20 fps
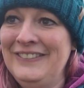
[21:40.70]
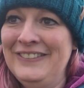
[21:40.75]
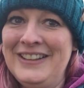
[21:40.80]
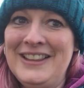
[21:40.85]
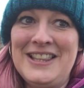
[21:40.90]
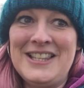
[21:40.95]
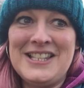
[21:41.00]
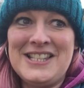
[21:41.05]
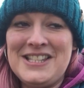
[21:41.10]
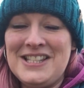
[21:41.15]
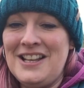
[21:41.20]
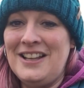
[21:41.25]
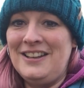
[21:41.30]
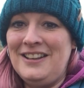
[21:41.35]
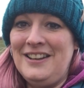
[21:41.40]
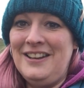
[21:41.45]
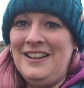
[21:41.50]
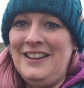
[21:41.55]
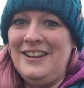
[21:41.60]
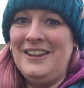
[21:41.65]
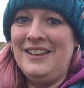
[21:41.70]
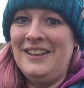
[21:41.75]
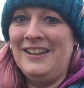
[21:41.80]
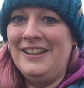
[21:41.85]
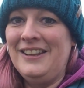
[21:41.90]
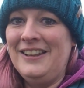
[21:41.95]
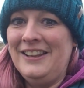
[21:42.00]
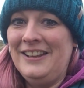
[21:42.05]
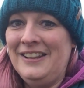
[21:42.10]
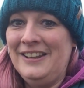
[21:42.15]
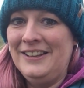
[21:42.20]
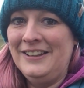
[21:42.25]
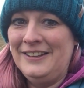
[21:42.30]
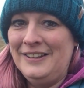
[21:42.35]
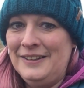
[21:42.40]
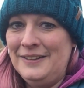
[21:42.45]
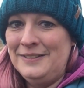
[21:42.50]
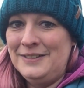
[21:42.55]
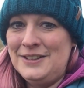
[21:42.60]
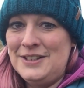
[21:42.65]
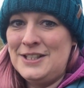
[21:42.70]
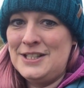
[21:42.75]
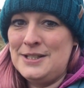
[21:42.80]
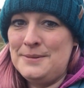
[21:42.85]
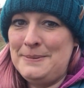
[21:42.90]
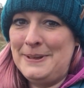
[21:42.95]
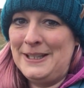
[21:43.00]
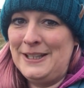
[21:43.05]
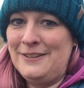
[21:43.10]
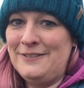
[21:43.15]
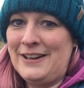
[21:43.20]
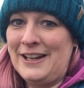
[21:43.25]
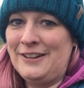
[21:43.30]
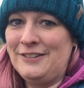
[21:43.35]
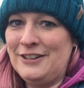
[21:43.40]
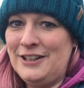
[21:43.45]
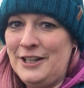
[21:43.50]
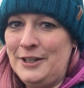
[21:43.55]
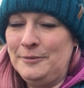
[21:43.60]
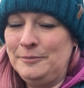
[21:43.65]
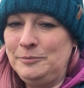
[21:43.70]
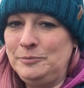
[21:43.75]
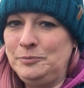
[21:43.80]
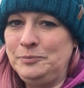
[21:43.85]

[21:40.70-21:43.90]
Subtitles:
with the sun, you spin you around it.